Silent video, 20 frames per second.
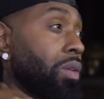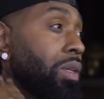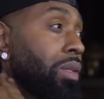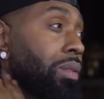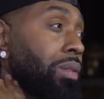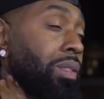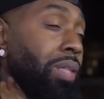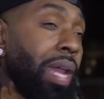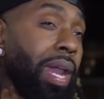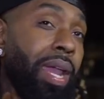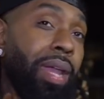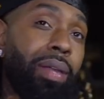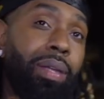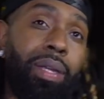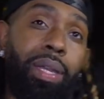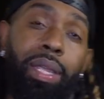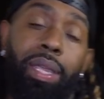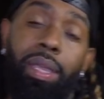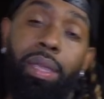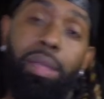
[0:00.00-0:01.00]
the tighter
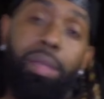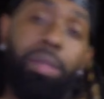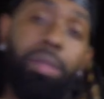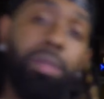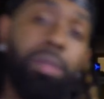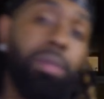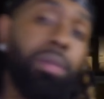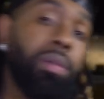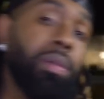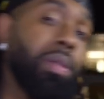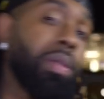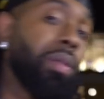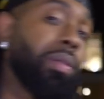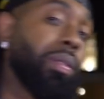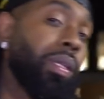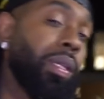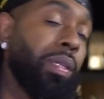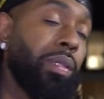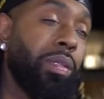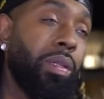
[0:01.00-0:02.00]
they get. You know
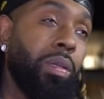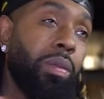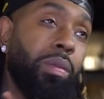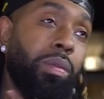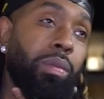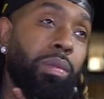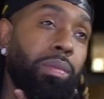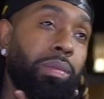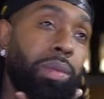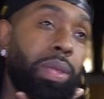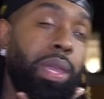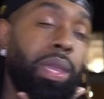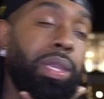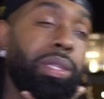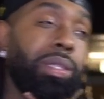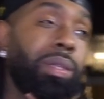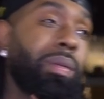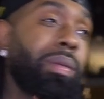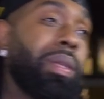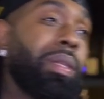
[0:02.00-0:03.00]
what I'm saying? So yeah,
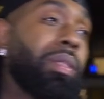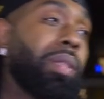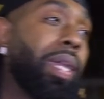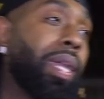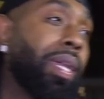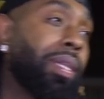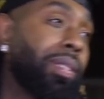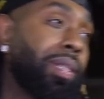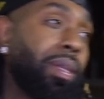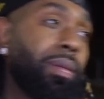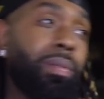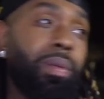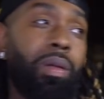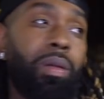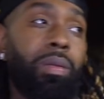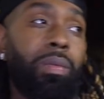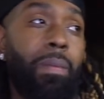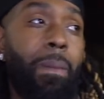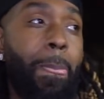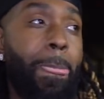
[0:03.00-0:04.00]
it's a, it's like I said,
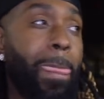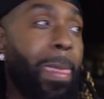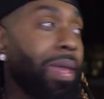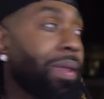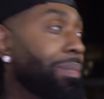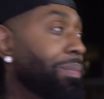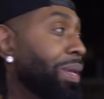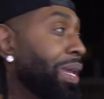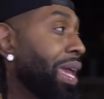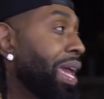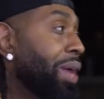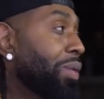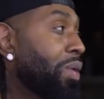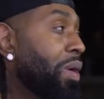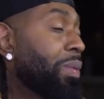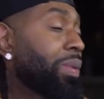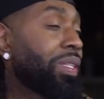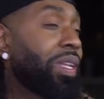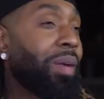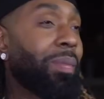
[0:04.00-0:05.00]
bro. Man, me and
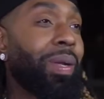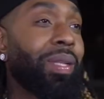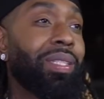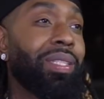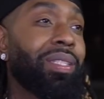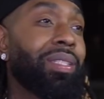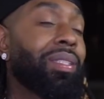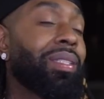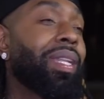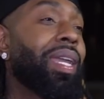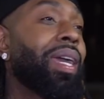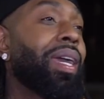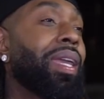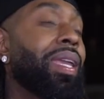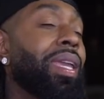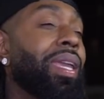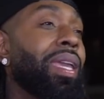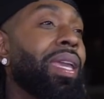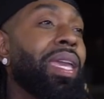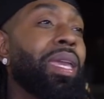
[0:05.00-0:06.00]
Anwar was talking about this just now.
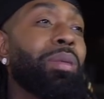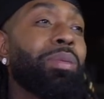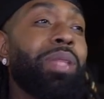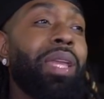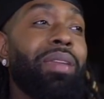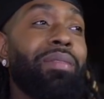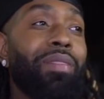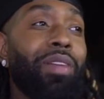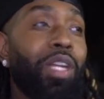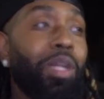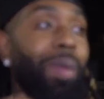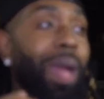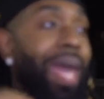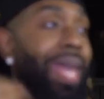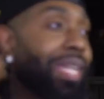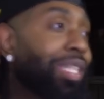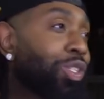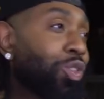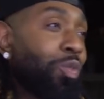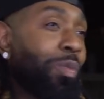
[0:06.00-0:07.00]
He was like, "Verb, how
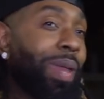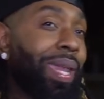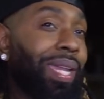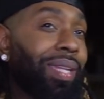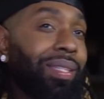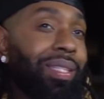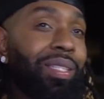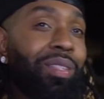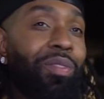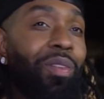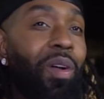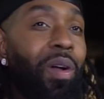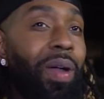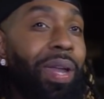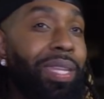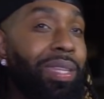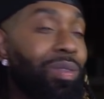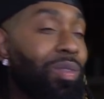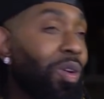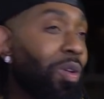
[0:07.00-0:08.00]
did you make it this far
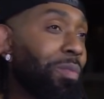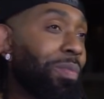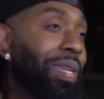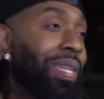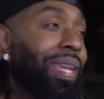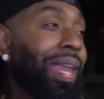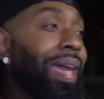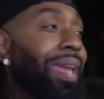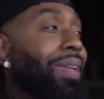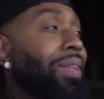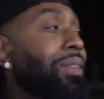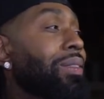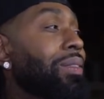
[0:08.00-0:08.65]
and you don't be like?"